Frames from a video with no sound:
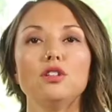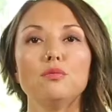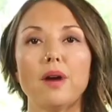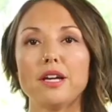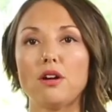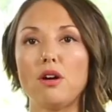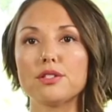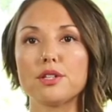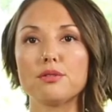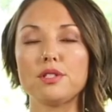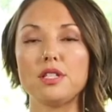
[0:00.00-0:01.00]
You might
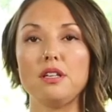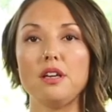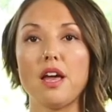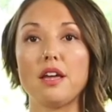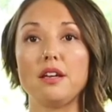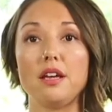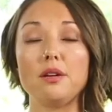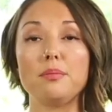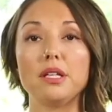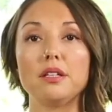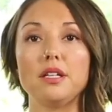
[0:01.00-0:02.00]
also see an
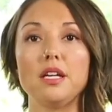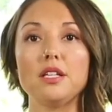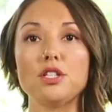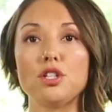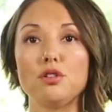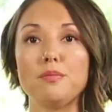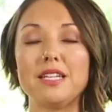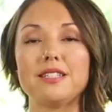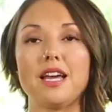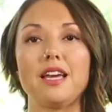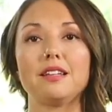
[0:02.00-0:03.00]
inability to
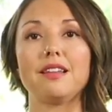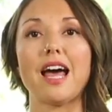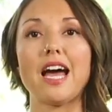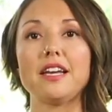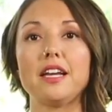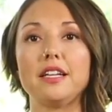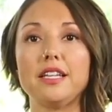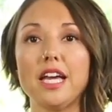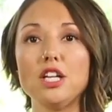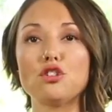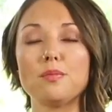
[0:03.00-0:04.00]
maintain lat
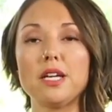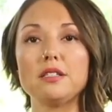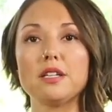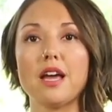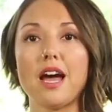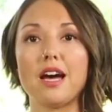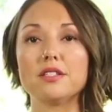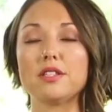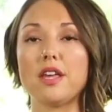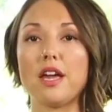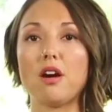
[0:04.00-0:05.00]
engagement
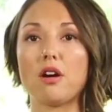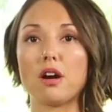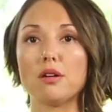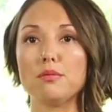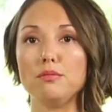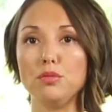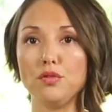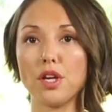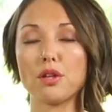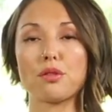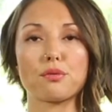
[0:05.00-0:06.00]
as they are
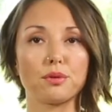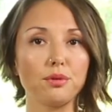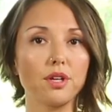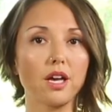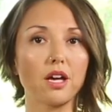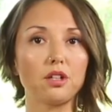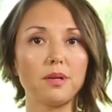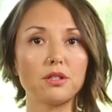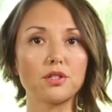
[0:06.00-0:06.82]
moving through the kettlebell